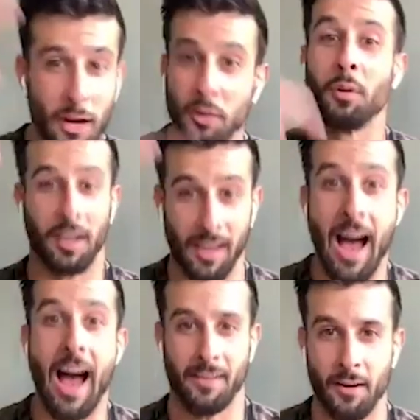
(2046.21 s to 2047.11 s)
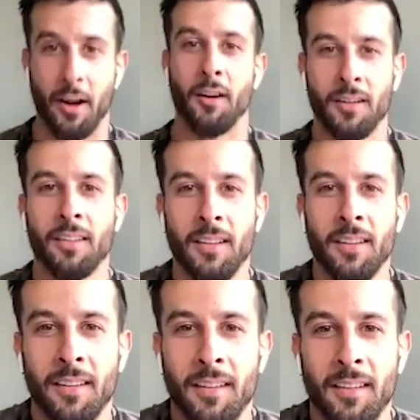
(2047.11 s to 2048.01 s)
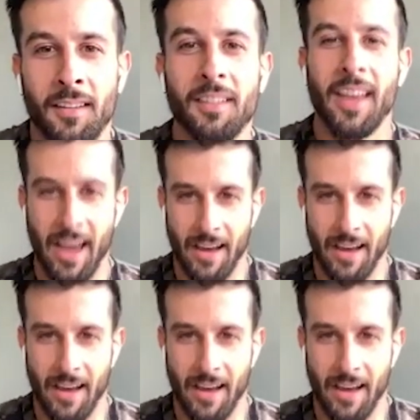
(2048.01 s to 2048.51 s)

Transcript: do it. That worked. The great thing about the